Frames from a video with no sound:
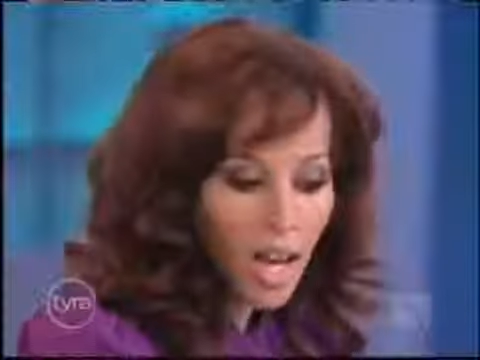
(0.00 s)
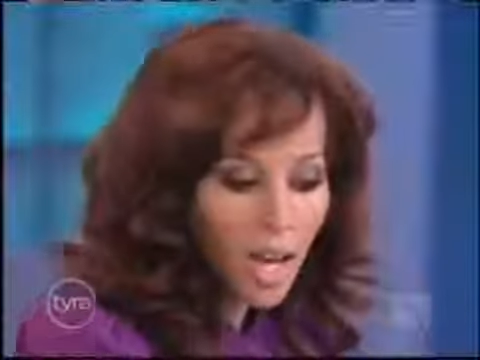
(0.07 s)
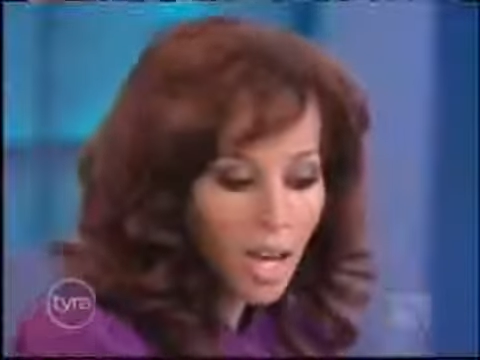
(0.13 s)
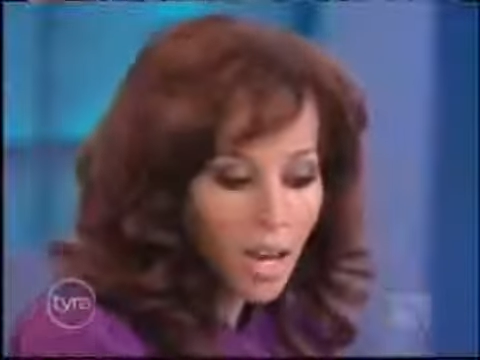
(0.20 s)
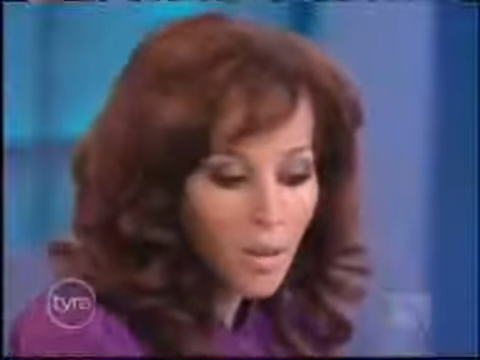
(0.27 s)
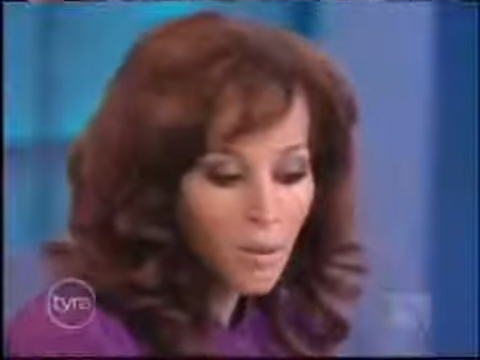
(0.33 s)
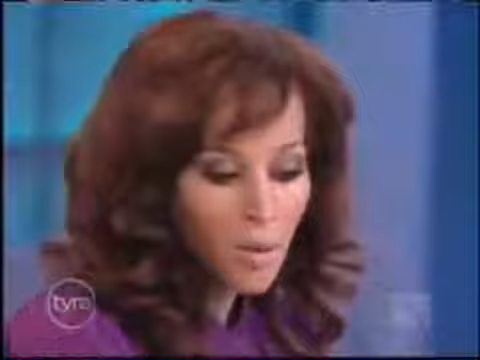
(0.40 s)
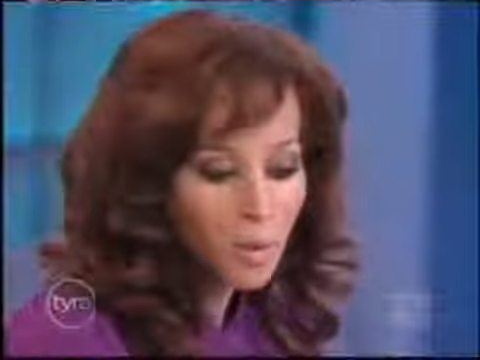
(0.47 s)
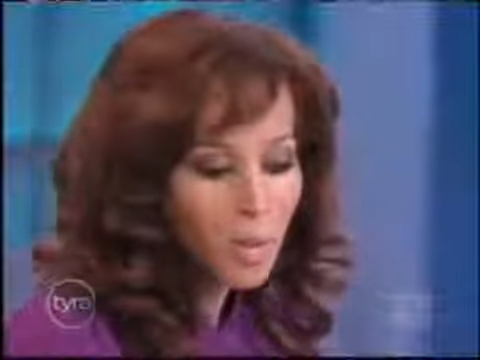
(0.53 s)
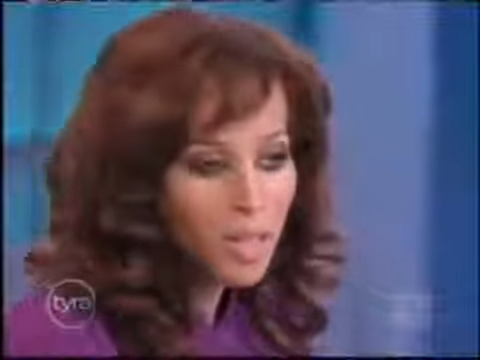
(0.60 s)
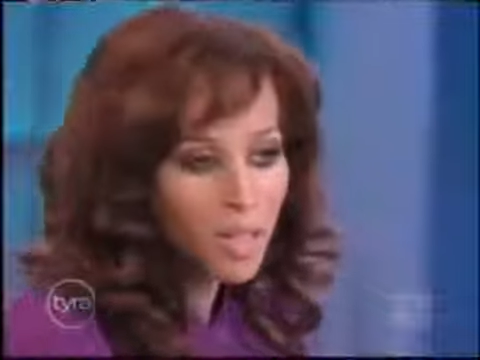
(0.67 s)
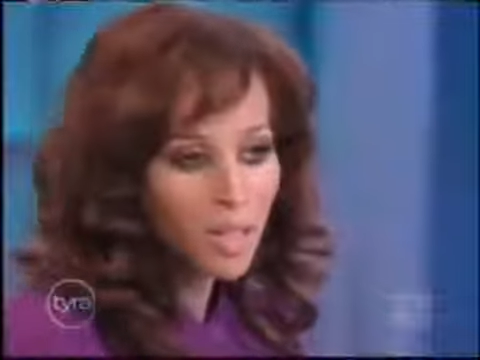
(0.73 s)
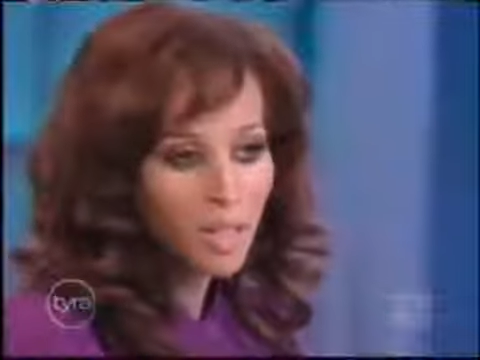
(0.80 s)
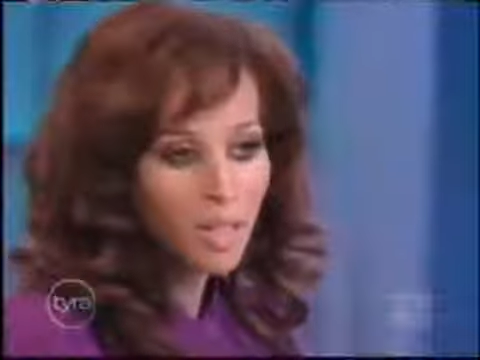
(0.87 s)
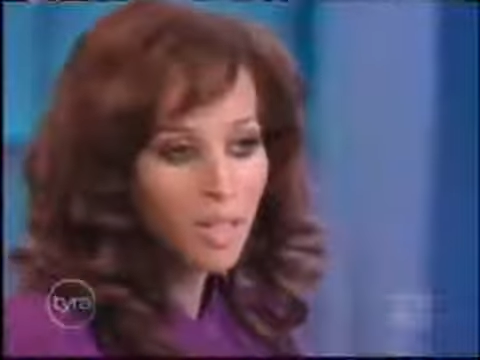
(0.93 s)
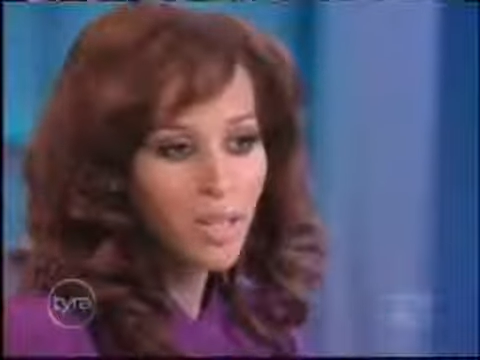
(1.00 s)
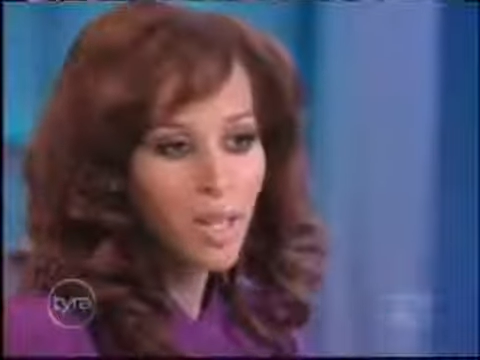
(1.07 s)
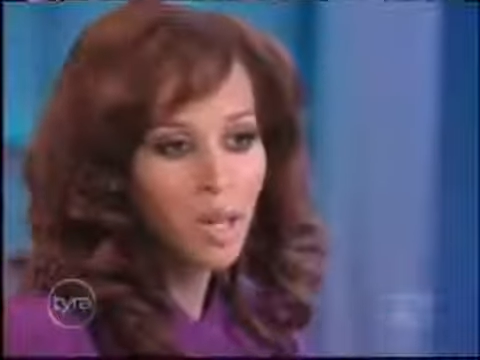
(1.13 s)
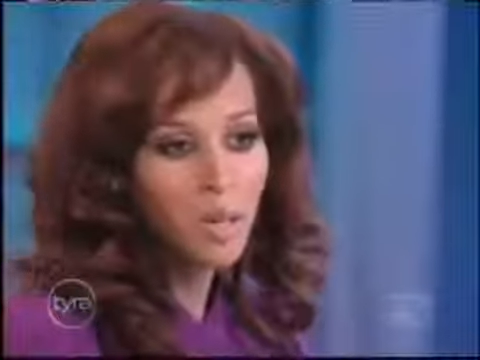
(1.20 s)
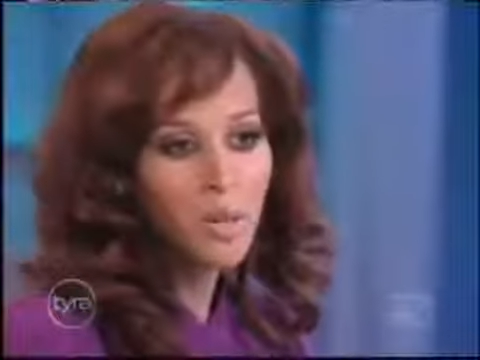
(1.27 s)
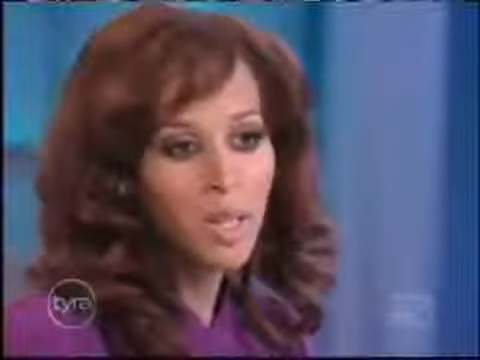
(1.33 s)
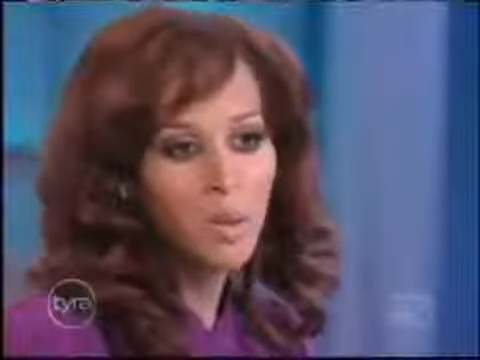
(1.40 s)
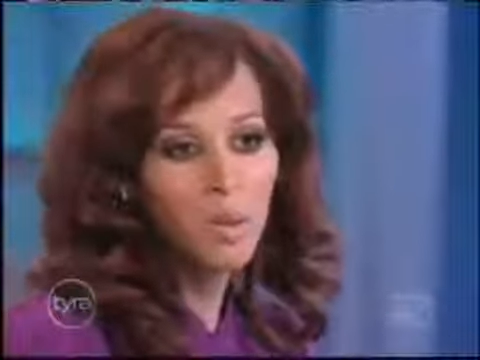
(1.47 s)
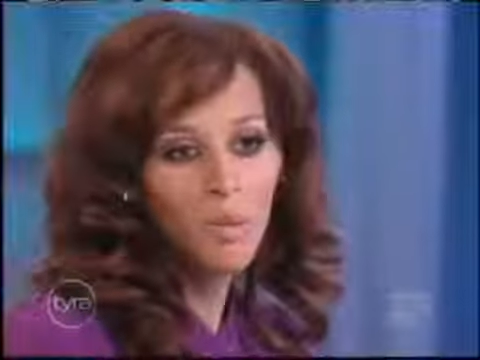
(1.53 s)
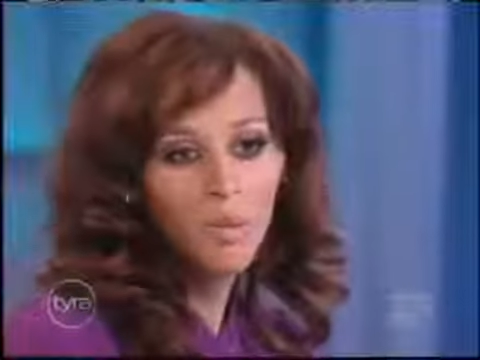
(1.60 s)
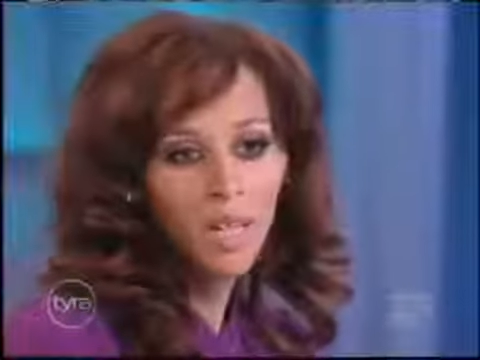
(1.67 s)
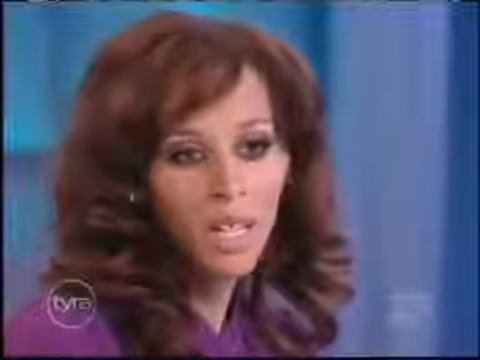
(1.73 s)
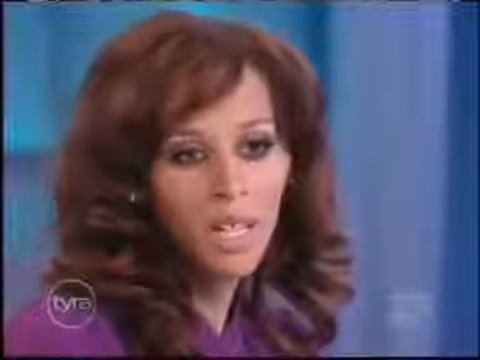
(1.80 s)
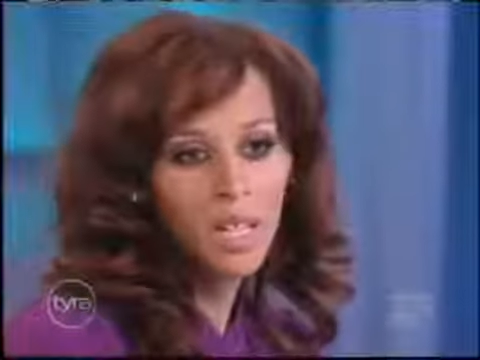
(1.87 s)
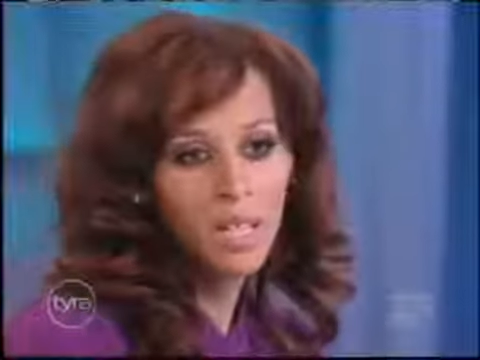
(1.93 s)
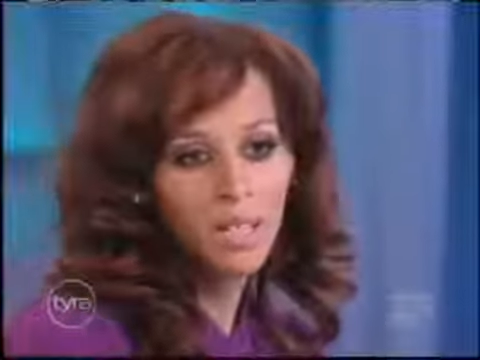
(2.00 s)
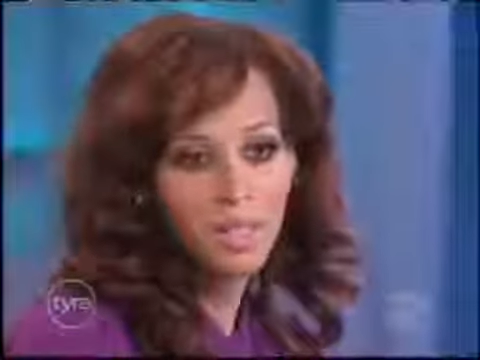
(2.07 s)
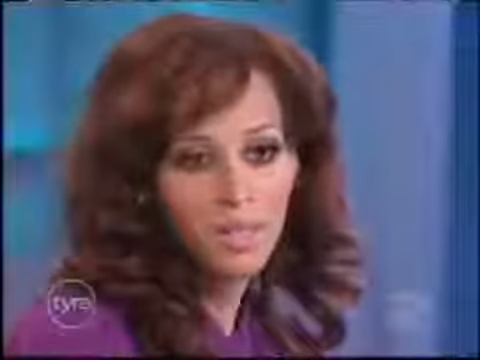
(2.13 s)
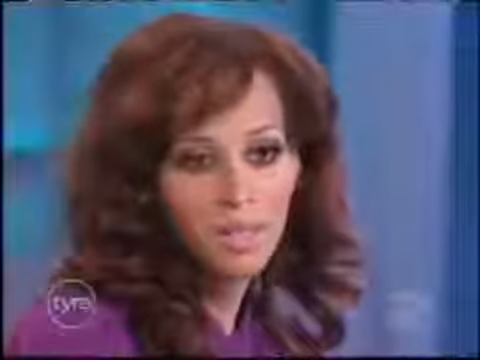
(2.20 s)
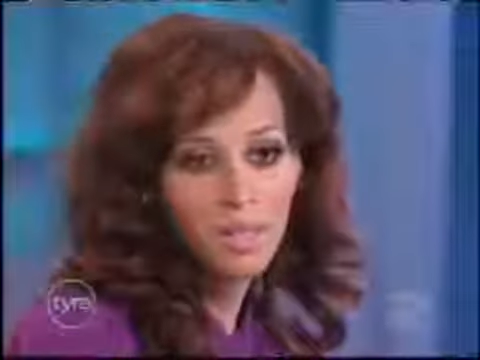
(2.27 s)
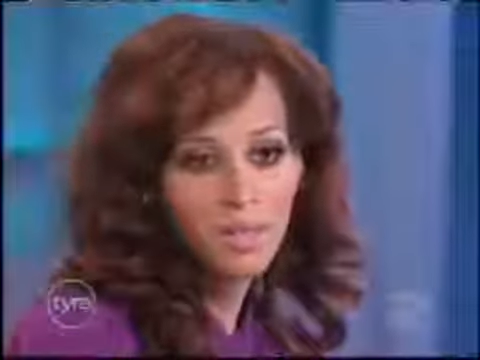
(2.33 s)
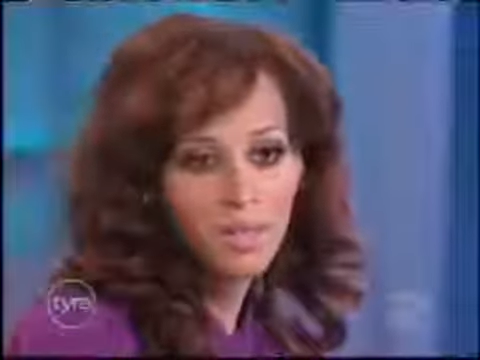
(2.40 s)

and for me to, you know, deal with things